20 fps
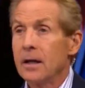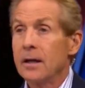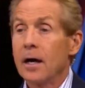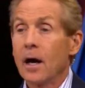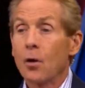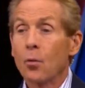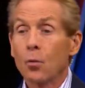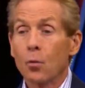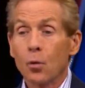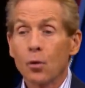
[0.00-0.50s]

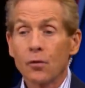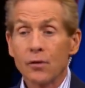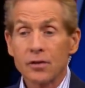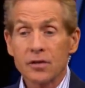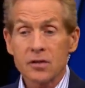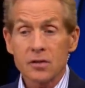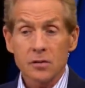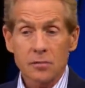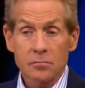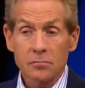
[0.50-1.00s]
Now, will
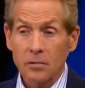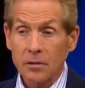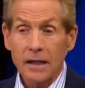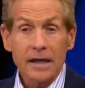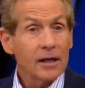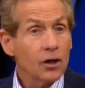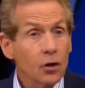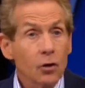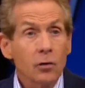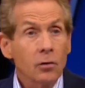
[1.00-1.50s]
this
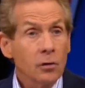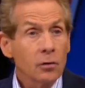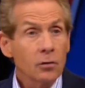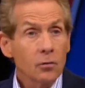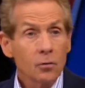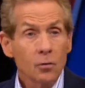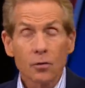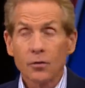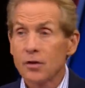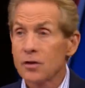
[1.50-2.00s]
linger?
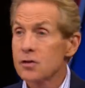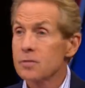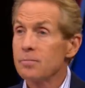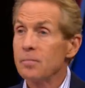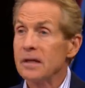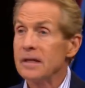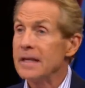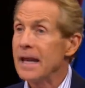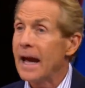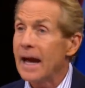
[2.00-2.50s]
Will this
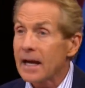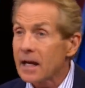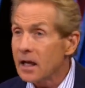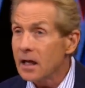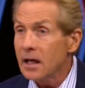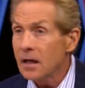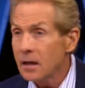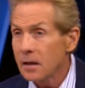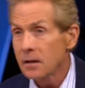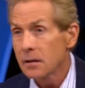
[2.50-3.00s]
be
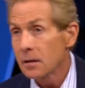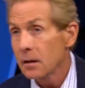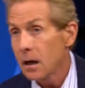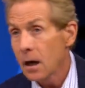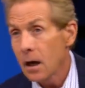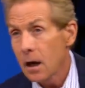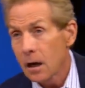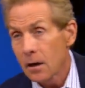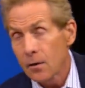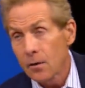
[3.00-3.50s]
nagging?
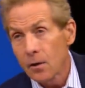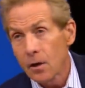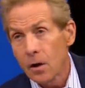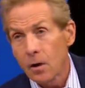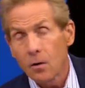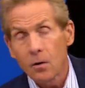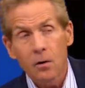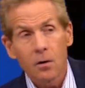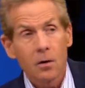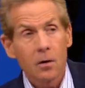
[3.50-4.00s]
You know what's good?
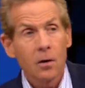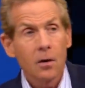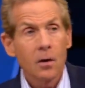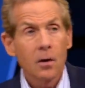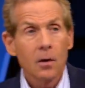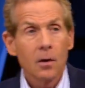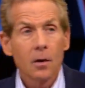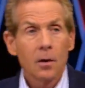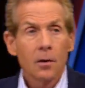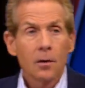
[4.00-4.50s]
When you look,
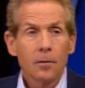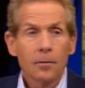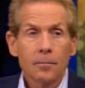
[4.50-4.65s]
when you think